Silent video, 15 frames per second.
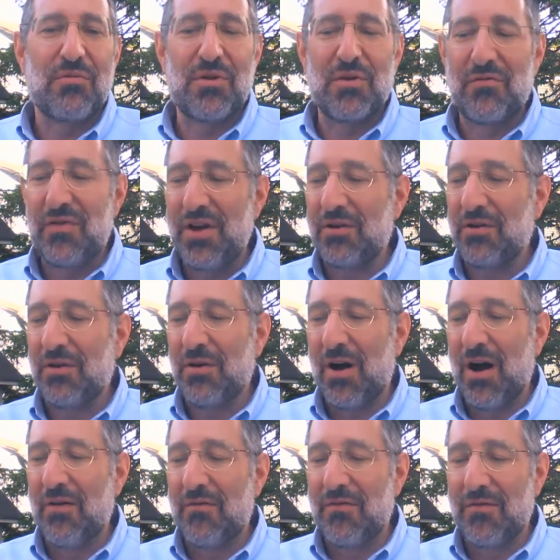the vehicle
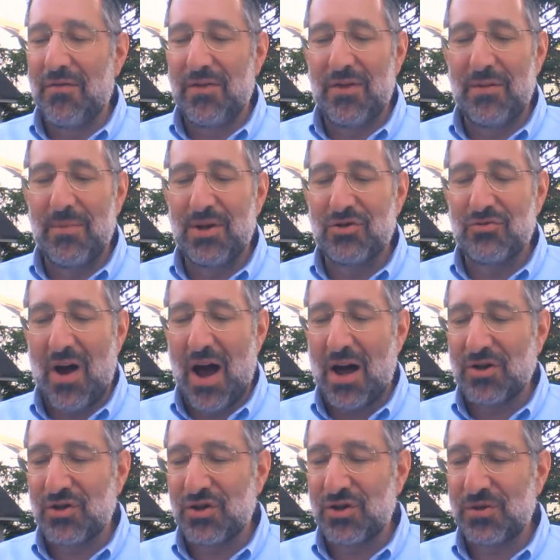of the
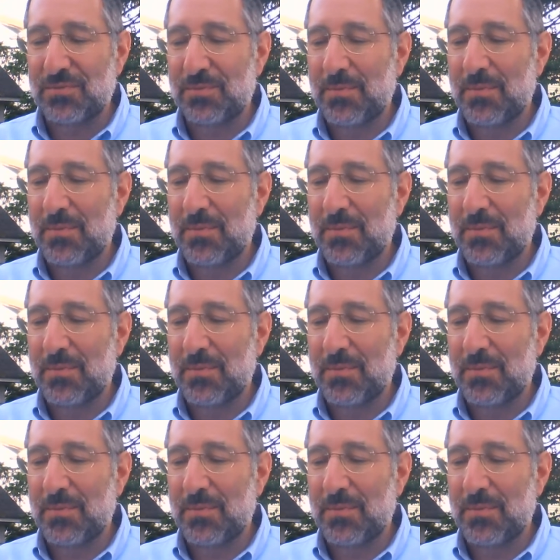Midrash.